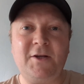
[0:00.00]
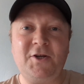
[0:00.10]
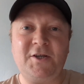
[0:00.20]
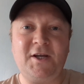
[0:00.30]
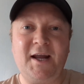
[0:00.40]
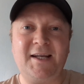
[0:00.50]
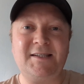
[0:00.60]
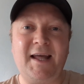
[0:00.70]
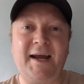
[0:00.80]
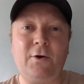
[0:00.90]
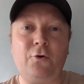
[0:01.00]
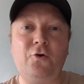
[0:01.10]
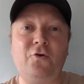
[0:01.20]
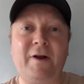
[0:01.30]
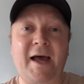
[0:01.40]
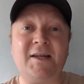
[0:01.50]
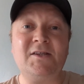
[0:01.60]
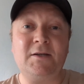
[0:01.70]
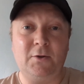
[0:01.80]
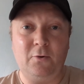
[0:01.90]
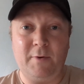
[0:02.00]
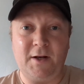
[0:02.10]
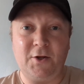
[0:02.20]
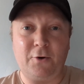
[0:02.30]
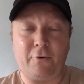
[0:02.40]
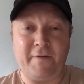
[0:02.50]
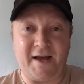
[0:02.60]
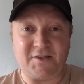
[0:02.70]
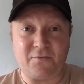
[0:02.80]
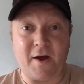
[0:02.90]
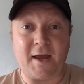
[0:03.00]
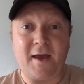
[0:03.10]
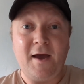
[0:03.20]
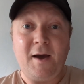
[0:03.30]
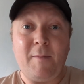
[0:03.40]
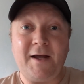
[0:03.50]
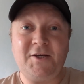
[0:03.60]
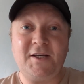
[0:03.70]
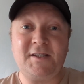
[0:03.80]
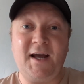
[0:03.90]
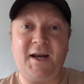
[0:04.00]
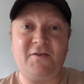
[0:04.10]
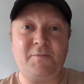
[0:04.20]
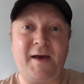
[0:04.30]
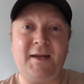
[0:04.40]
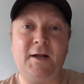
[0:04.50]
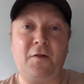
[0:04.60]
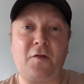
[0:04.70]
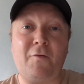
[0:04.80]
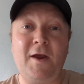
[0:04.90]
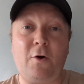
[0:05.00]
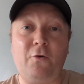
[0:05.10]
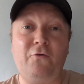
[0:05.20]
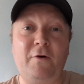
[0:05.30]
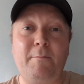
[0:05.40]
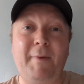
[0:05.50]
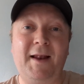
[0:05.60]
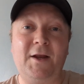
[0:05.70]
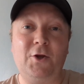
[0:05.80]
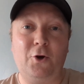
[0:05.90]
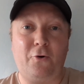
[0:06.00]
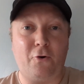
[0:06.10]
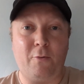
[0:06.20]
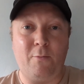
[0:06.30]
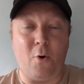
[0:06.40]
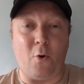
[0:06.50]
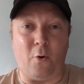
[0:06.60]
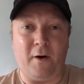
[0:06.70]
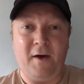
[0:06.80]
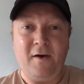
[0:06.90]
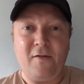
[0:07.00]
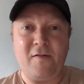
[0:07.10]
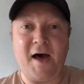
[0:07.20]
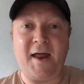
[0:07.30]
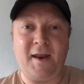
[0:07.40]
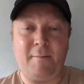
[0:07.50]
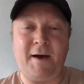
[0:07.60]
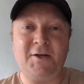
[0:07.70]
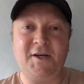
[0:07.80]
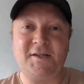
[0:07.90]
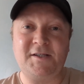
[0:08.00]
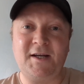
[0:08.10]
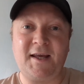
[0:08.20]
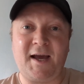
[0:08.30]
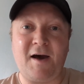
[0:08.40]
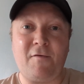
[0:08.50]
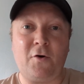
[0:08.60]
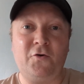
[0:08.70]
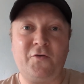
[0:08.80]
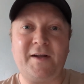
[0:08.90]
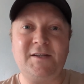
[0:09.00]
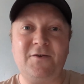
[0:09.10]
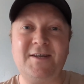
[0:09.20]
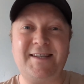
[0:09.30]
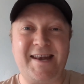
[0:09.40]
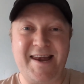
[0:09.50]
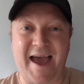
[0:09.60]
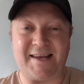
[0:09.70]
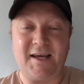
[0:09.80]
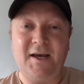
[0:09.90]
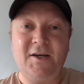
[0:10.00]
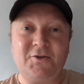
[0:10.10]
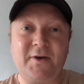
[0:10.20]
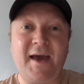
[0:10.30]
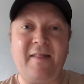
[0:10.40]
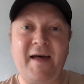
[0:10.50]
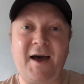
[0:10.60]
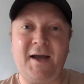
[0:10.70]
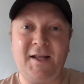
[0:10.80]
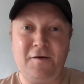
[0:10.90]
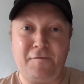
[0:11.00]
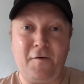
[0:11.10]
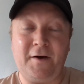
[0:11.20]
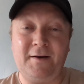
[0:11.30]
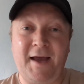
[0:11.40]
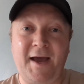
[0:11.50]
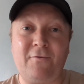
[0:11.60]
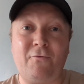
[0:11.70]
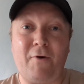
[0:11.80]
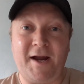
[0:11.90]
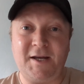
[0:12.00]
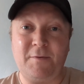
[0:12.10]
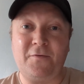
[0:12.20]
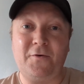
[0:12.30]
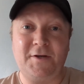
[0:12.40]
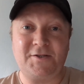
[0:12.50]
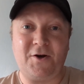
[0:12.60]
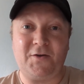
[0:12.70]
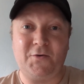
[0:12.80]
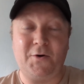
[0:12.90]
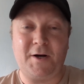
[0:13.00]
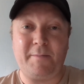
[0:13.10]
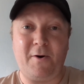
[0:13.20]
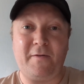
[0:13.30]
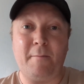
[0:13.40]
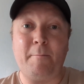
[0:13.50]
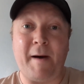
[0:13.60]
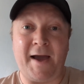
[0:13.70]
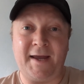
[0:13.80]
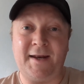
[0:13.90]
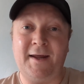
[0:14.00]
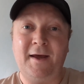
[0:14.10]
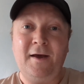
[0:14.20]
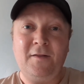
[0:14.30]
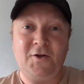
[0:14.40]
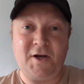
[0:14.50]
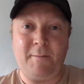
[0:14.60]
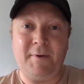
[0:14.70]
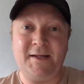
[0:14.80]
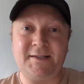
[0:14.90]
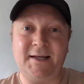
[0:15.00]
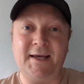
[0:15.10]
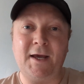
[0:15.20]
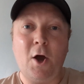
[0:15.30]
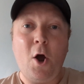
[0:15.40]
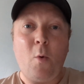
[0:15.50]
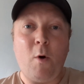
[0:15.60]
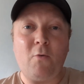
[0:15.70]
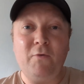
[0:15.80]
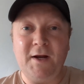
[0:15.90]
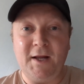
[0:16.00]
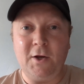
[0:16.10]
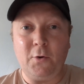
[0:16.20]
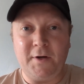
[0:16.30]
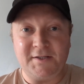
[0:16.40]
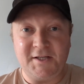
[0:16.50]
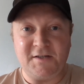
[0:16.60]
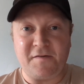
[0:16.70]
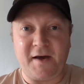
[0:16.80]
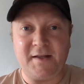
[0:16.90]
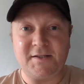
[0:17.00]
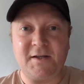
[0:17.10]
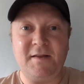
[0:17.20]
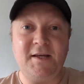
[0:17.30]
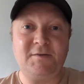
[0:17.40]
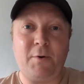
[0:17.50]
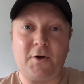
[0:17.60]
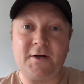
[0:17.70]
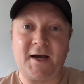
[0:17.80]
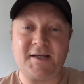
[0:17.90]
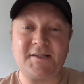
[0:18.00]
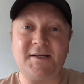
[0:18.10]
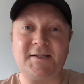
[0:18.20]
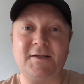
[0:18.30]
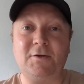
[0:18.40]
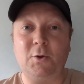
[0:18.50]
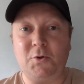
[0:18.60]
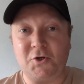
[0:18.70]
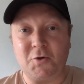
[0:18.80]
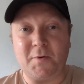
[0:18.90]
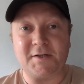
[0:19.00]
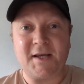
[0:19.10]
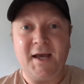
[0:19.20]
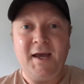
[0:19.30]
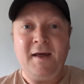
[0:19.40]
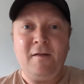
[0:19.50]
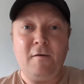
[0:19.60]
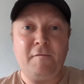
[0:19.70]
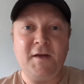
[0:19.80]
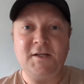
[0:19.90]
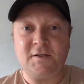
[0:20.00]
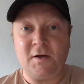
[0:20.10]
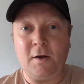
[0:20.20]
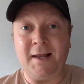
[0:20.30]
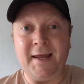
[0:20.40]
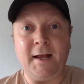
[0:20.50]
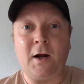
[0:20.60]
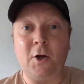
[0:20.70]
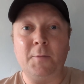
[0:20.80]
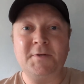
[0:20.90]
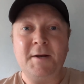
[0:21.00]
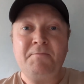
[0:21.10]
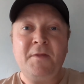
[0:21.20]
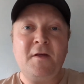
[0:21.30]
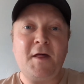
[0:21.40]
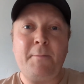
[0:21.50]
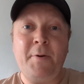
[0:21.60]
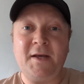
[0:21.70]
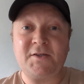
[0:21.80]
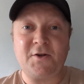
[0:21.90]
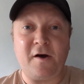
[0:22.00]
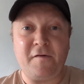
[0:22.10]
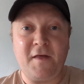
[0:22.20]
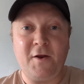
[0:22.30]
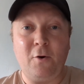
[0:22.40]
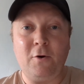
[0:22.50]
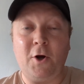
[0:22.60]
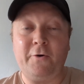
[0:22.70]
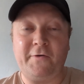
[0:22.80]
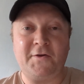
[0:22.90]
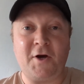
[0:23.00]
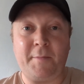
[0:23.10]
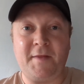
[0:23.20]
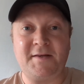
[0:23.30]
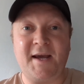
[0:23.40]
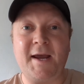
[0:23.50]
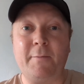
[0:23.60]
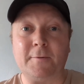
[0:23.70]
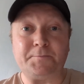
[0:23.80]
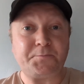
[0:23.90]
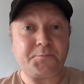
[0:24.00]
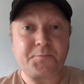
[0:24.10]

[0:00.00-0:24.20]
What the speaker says: Manchester United's 902 million euro. That's right. Manchester United have spent nearly 300 million euro more than Manchester City have on transfers net. So get that in your fucking head right before you start talking about them buying the Champions League. What really annoys these fans and these podcasters and YouTubers of these elite clubs that they're pissed off that they're no longer at the top of the table.